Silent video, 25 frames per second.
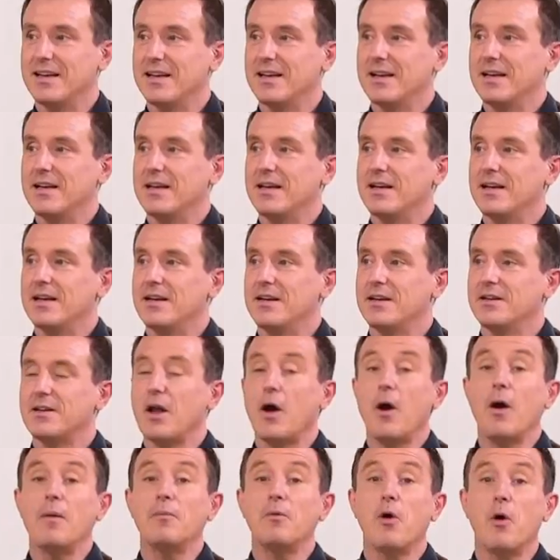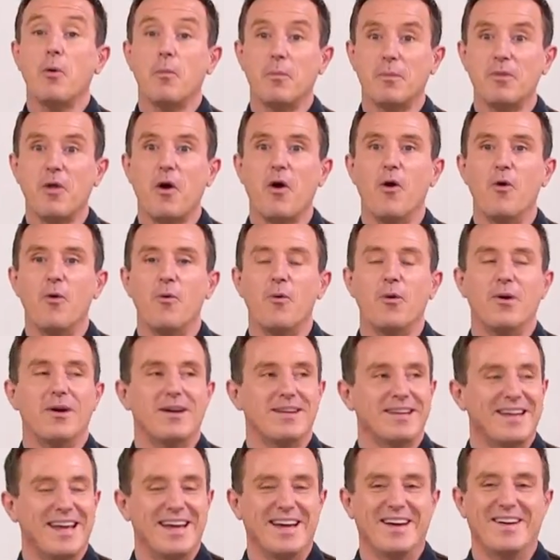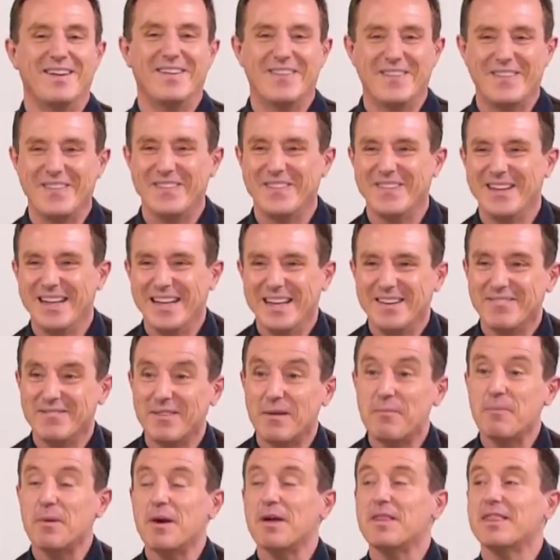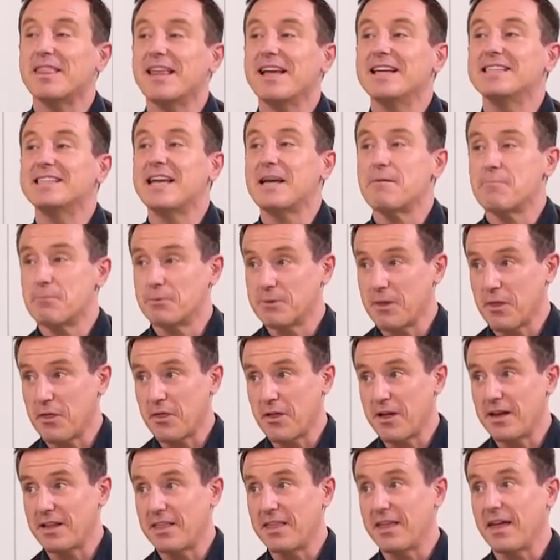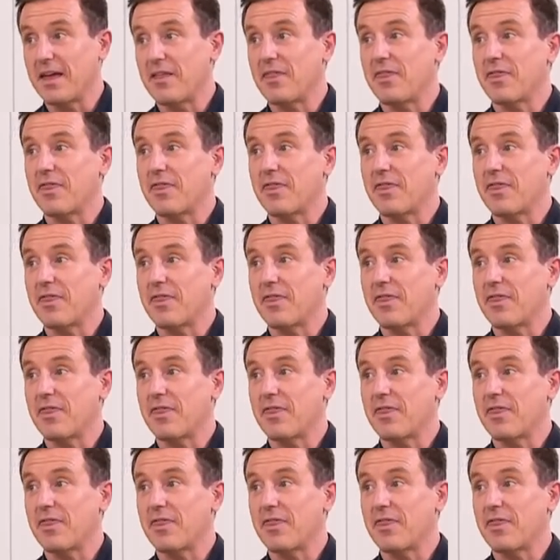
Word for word: Ben? No, I'm not, no, no. My birthday is April the thirtieth.